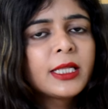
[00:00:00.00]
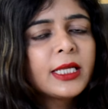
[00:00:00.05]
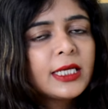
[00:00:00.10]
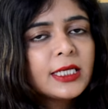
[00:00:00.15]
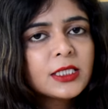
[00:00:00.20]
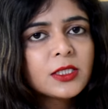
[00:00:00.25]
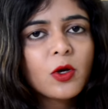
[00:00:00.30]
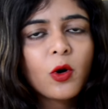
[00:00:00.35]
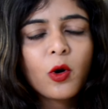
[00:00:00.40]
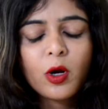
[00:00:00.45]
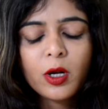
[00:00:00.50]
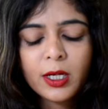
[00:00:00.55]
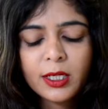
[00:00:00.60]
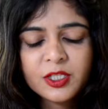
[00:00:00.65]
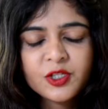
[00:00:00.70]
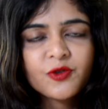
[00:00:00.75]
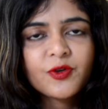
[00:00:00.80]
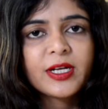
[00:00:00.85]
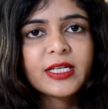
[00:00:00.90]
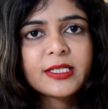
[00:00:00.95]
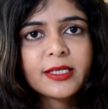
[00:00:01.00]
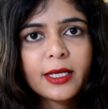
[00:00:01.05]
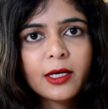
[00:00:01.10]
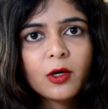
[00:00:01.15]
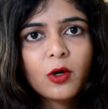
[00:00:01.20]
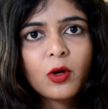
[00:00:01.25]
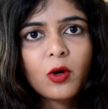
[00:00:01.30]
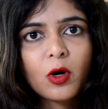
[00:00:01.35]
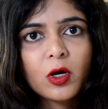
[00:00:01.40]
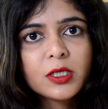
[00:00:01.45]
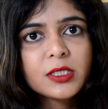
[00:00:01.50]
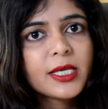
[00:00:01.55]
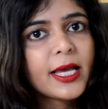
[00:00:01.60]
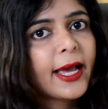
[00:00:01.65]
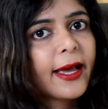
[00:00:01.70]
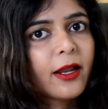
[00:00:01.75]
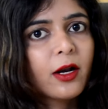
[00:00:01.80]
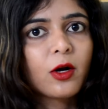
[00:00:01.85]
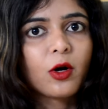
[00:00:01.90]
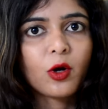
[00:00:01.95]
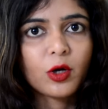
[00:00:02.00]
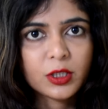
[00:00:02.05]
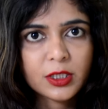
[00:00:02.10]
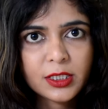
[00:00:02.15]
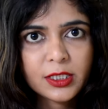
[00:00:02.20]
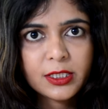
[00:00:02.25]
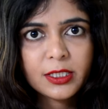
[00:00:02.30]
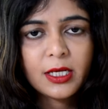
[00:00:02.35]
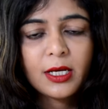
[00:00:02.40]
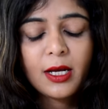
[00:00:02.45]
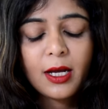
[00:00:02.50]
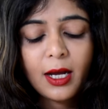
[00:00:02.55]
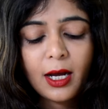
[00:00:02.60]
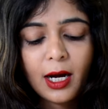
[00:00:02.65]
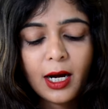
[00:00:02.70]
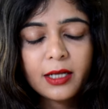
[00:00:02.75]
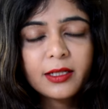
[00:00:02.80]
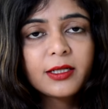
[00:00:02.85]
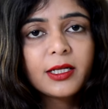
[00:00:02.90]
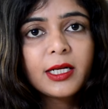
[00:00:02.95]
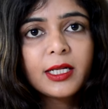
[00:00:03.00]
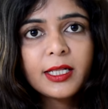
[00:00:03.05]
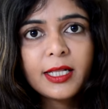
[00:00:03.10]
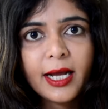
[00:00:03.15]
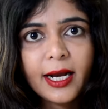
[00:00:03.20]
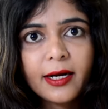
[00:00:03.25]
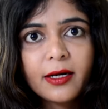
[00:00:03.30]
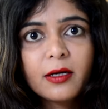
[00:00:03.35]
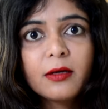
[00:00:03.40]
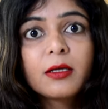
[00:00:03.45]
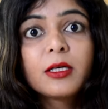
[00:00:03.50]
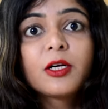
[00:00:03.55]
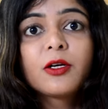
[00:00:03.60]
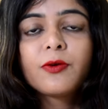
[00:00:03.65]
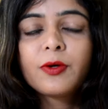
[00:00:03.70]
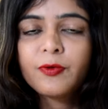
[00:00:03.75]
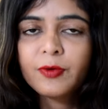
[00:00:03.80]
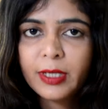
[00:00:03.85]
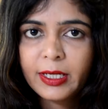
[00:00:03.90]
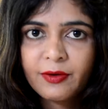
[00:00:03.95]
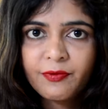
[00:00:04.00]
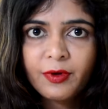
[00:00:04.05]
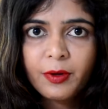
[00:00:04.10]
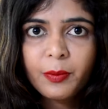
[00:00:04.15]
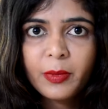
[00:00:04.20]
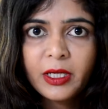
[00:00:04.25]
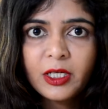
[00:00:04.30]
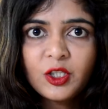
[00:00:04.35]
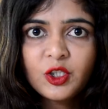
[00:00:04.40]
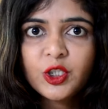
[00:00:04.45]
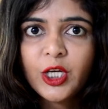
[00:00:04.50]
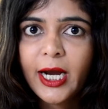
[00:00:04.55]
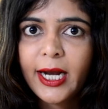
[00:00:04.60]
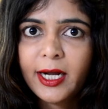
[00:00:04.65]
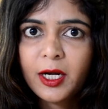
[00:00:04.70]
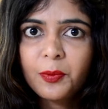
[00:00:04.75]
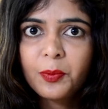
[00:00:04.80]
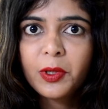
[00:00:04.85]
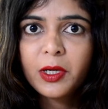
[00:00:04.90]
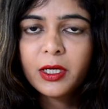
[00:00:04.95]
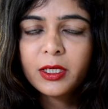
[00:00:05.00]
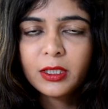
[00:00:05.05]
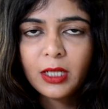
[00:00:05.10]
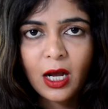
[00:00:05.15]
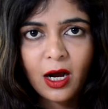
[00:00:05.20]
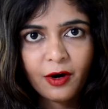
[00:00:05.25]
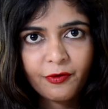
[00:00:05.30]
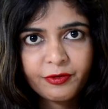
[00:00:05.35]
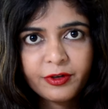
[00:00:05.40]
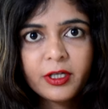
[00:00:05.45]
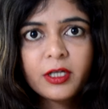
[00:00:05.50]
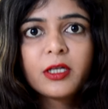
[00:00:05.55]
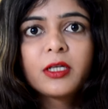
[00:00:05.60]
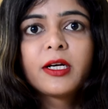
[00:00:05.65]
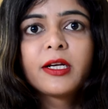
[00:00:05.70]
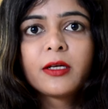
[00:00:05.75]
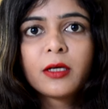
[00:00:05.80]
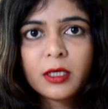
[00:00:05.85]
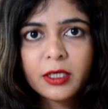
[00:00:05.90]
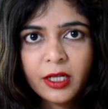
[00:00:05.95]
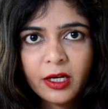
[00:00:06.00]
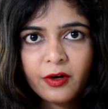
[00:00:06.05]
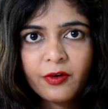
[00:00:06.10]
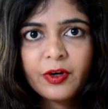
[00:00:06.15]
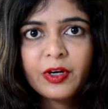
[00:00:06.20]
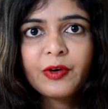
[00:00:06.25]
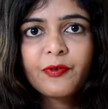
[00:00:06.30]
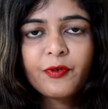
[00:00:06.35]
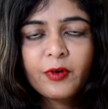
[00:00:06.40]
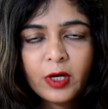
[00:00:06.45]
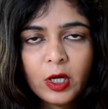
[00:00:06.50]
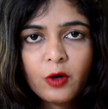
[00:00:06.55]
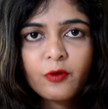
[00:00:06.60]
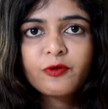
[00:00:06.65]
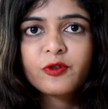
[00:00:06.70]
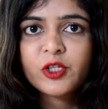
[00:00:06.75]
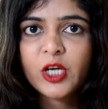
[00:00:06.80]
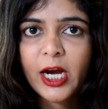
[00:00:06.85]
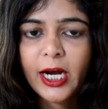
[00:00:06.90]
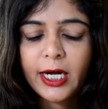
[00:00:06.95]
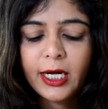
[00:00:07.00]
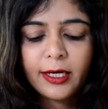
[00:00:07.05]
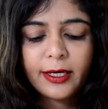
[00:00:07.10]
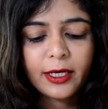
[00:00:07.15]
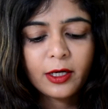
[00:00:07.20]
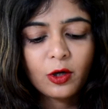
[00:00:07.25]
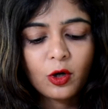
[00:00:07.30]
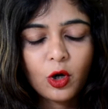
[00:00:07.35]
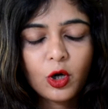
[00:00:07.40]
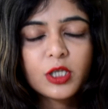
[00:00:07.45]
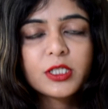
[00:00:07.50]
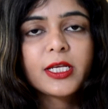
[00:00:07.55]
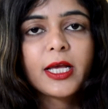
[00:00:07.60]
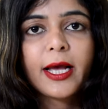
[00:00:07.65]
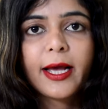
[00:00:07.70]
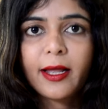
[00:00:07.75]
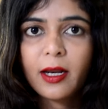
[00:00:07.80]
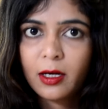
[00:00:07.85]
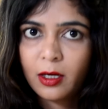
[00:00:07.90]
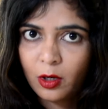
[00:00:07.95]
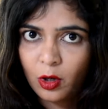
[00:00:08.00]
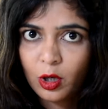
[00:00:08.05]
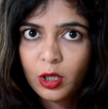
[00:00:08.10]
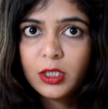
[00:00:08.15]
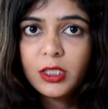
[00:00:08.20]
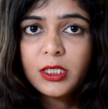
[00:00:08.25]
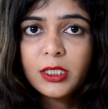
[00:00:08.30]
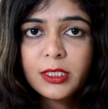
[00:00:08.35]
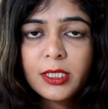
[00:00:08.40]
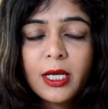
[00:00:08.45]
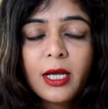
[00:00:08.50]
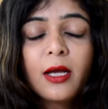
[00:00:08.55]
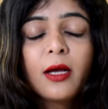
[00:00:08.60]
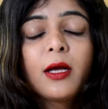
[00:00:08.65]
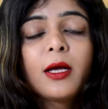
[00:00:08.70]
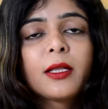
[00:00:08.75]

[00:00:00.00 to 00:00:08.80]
These all stress can cause hair loss. Other than that, in women, childbirth after delivery of child can cause hair loss.